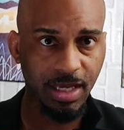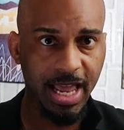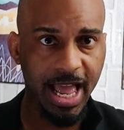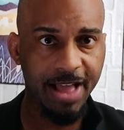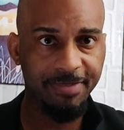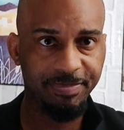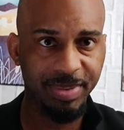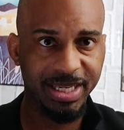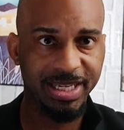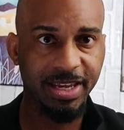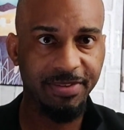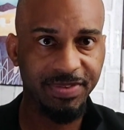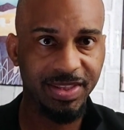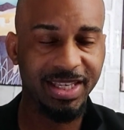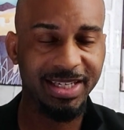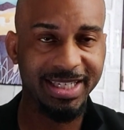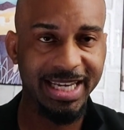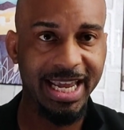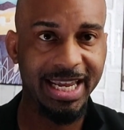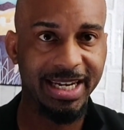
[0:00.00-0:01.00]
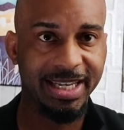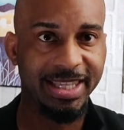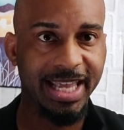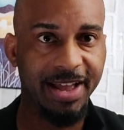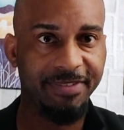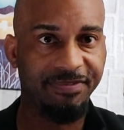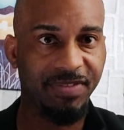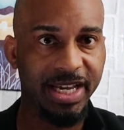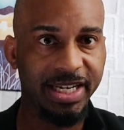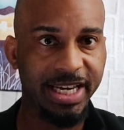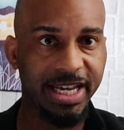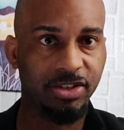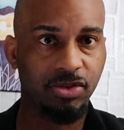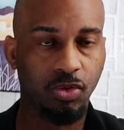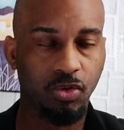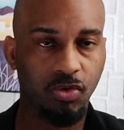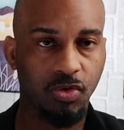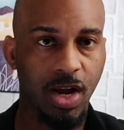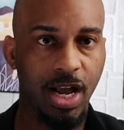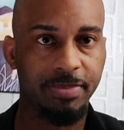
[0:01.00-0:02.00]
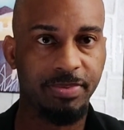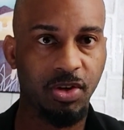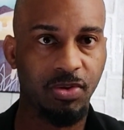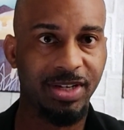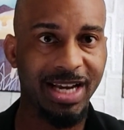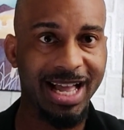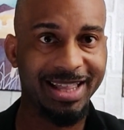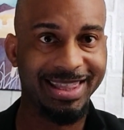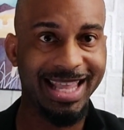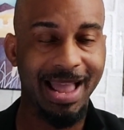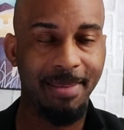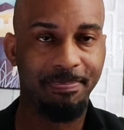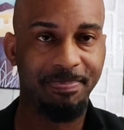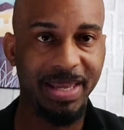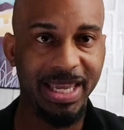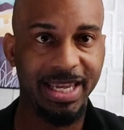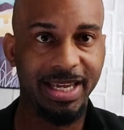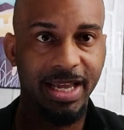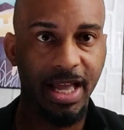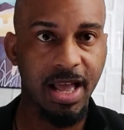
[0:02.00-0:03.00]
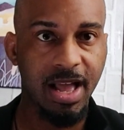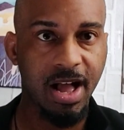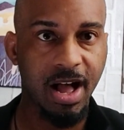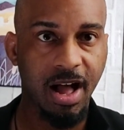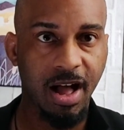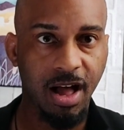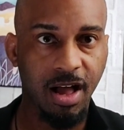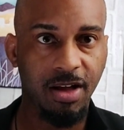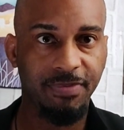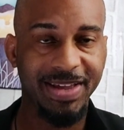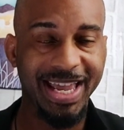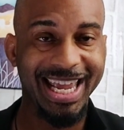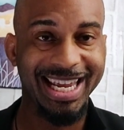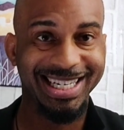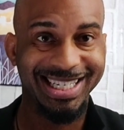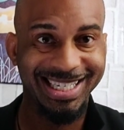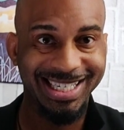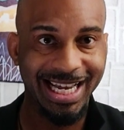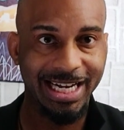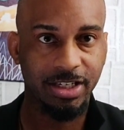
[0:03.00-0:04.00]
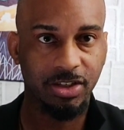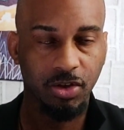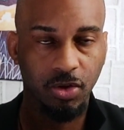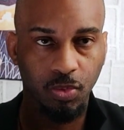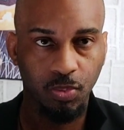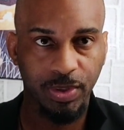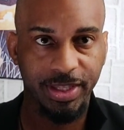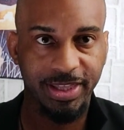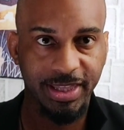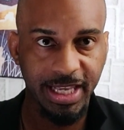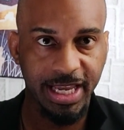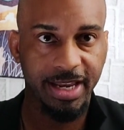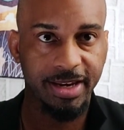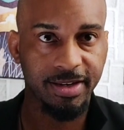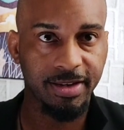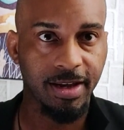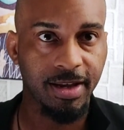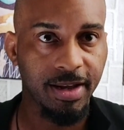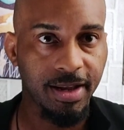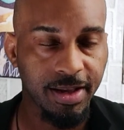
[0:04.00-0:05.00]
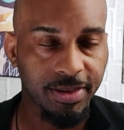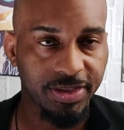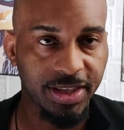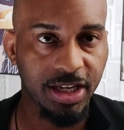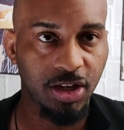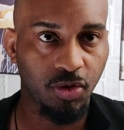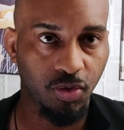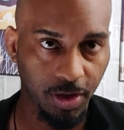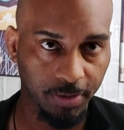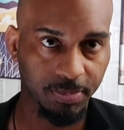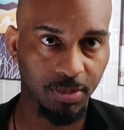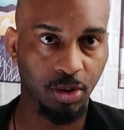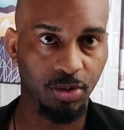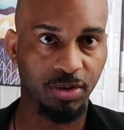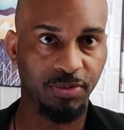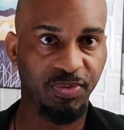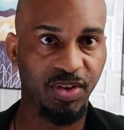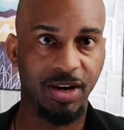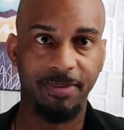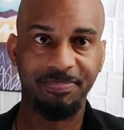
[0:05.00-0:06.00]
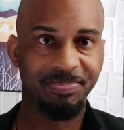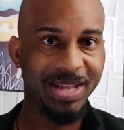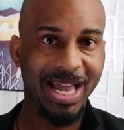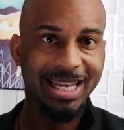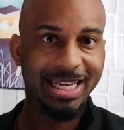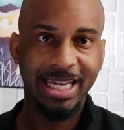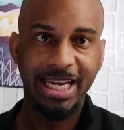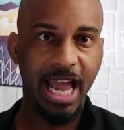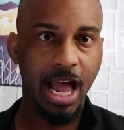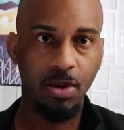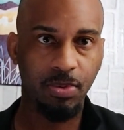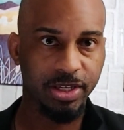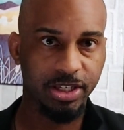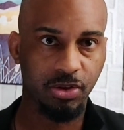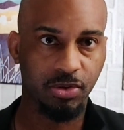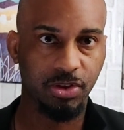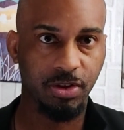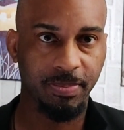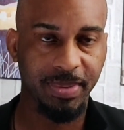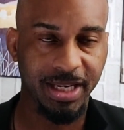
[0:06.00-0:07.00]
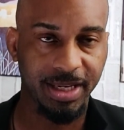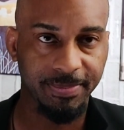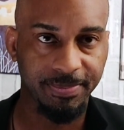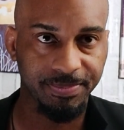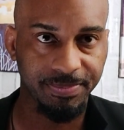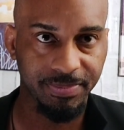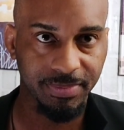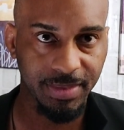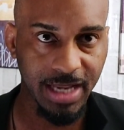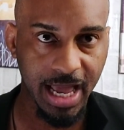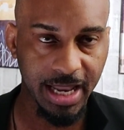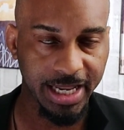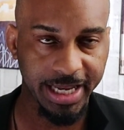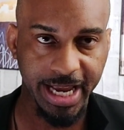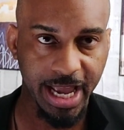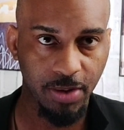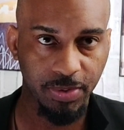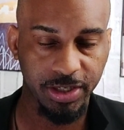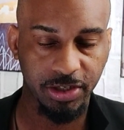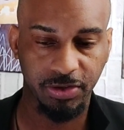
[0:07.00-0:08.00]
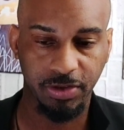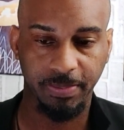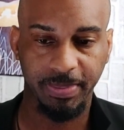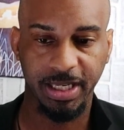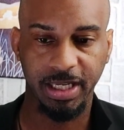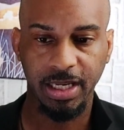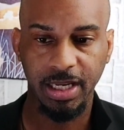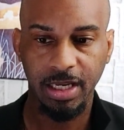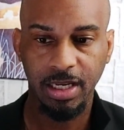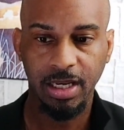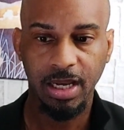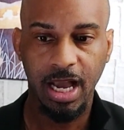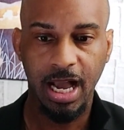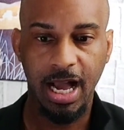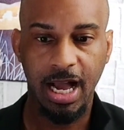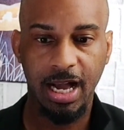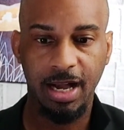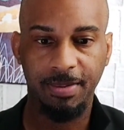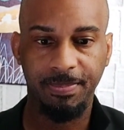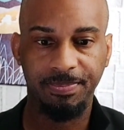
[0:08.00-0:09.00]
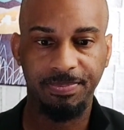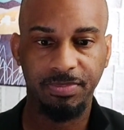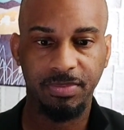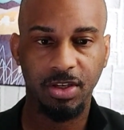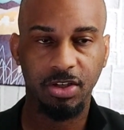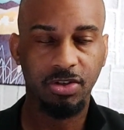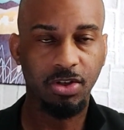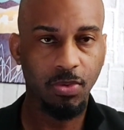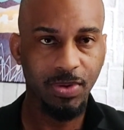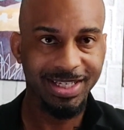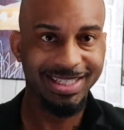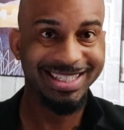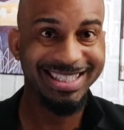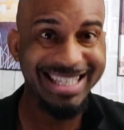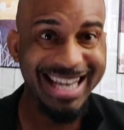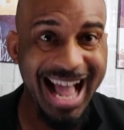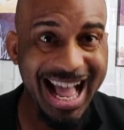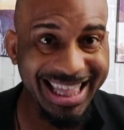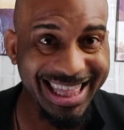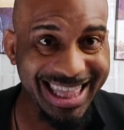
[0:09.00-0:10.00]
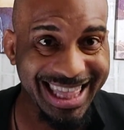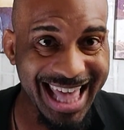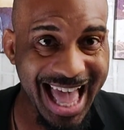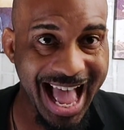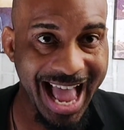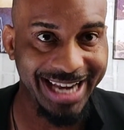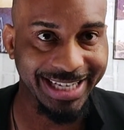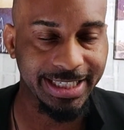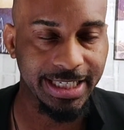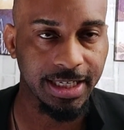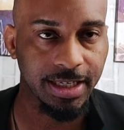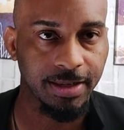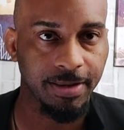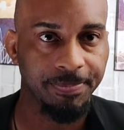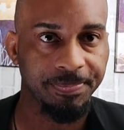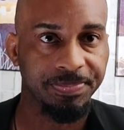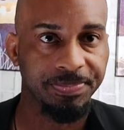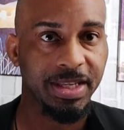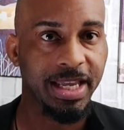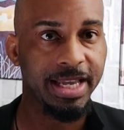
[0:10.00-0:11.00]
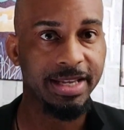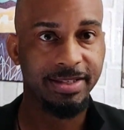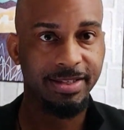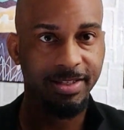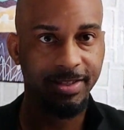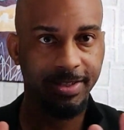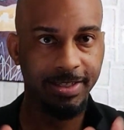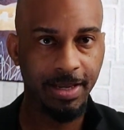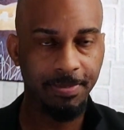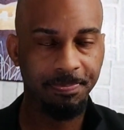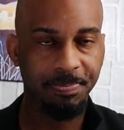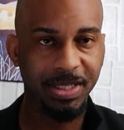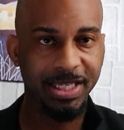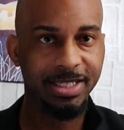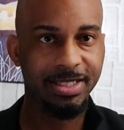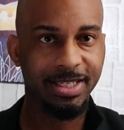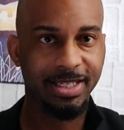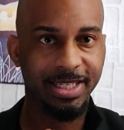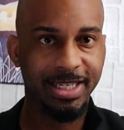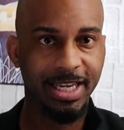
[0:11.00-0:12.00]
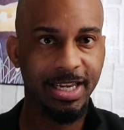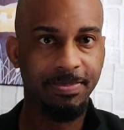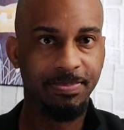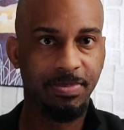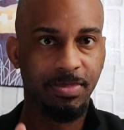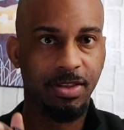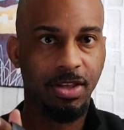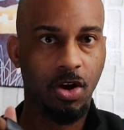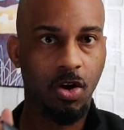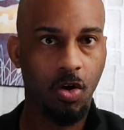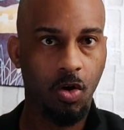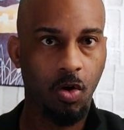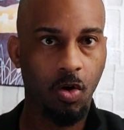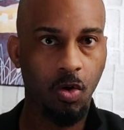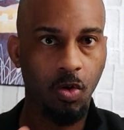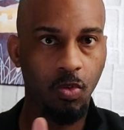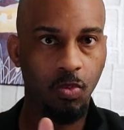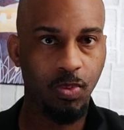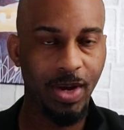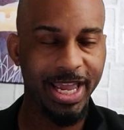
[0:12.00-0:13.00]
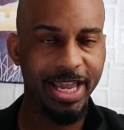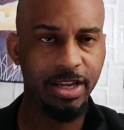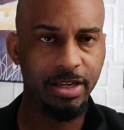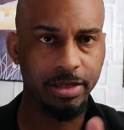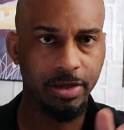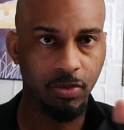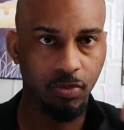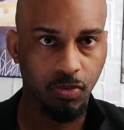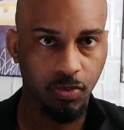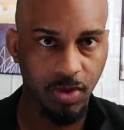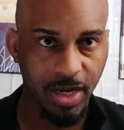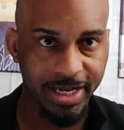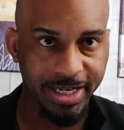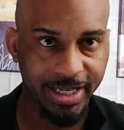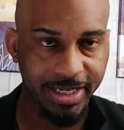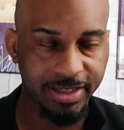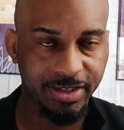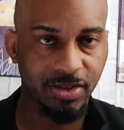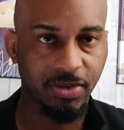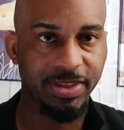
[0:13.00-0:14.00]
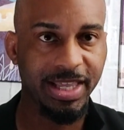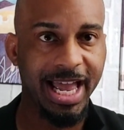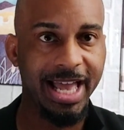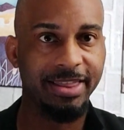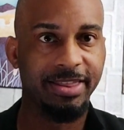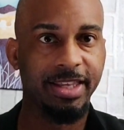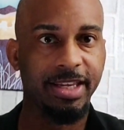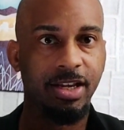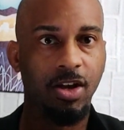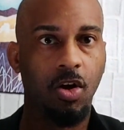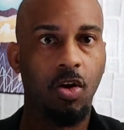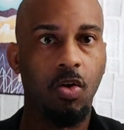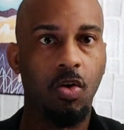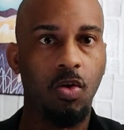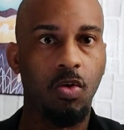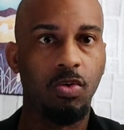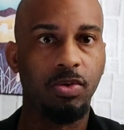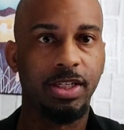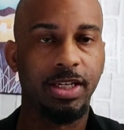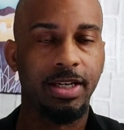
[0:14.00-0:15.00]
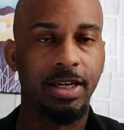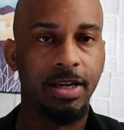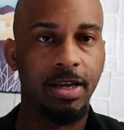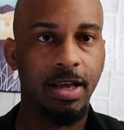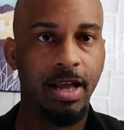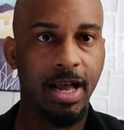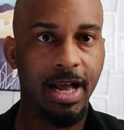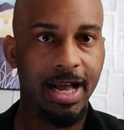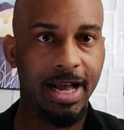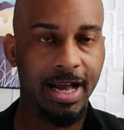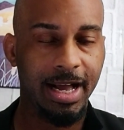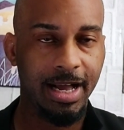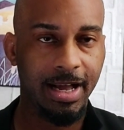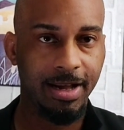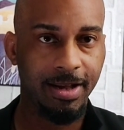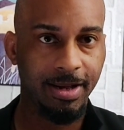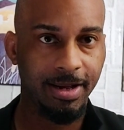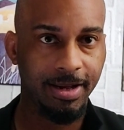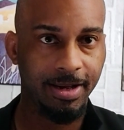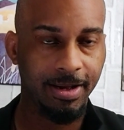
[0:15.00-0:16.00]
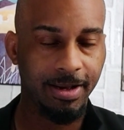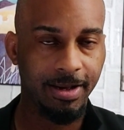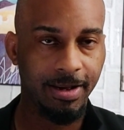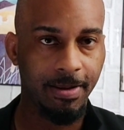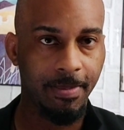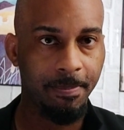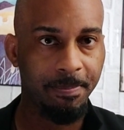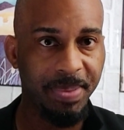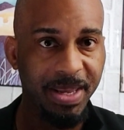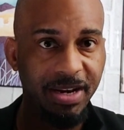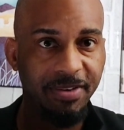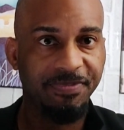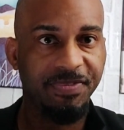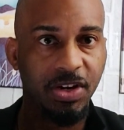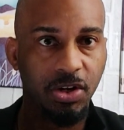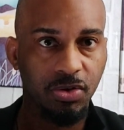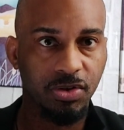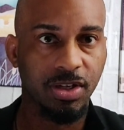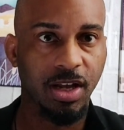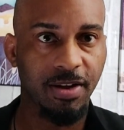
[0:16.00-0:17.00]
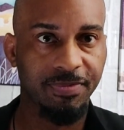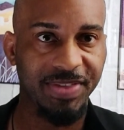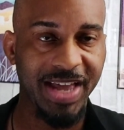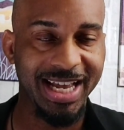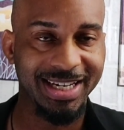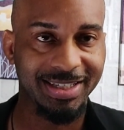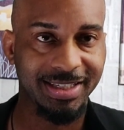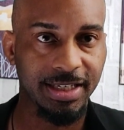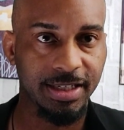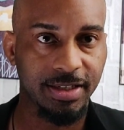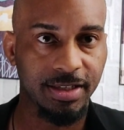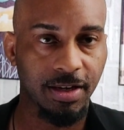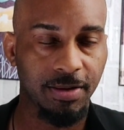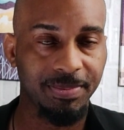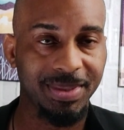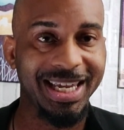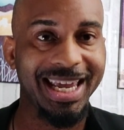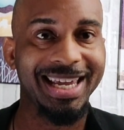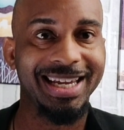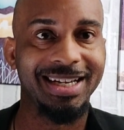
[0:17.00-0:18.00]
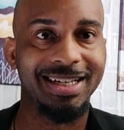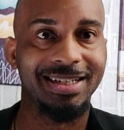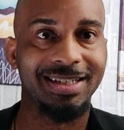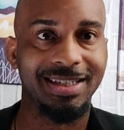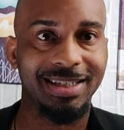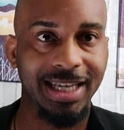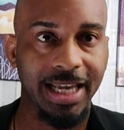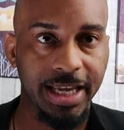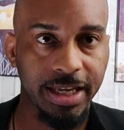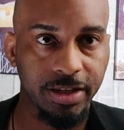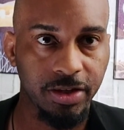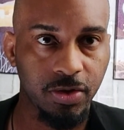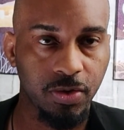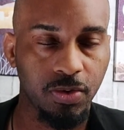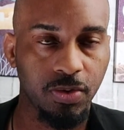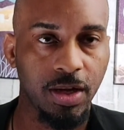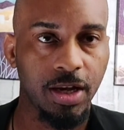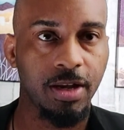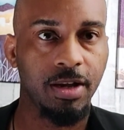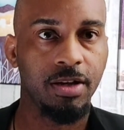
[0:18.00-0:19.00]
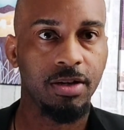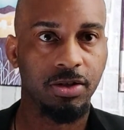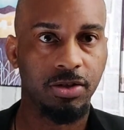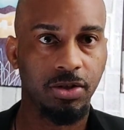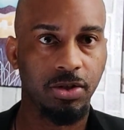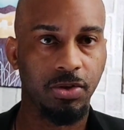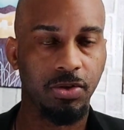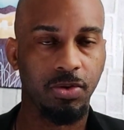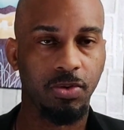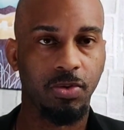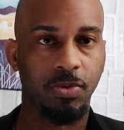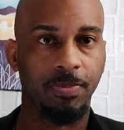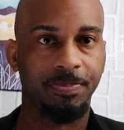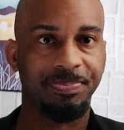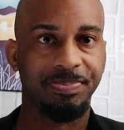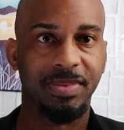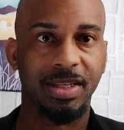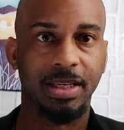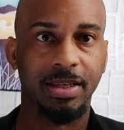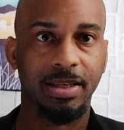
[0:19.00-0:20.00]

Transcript: have been given the data that financial crimes are not that big of a sector within the cryptosphere. Not like how it used to be. Not like how it used to be. So it's not that. It's simply to keep the old way running so that the old benefiters of that system can continue to